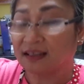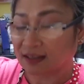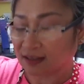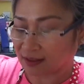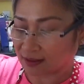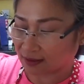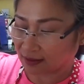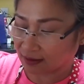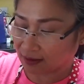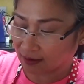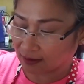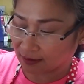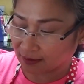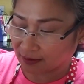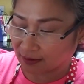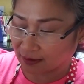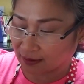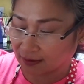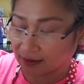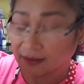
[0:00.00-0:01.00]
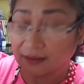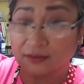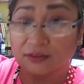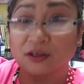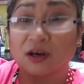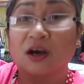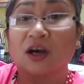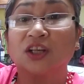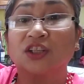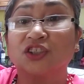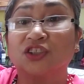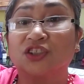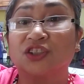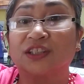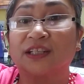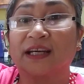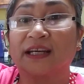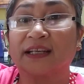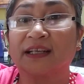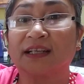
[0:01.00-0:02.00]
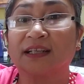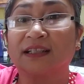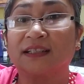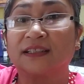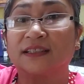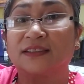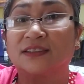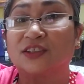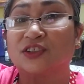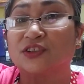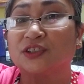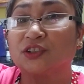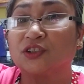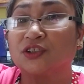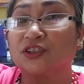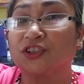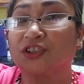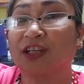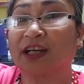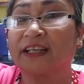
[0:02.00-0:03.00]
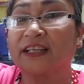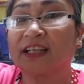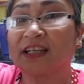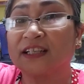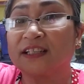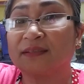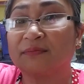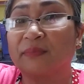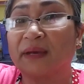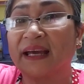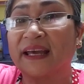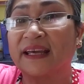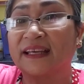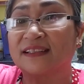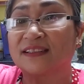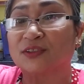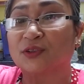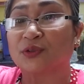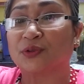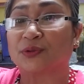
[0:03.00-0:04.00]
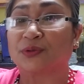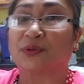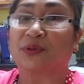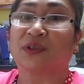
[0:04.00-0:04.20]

And the onion, I cut it, the green onion, I cut it by hand too.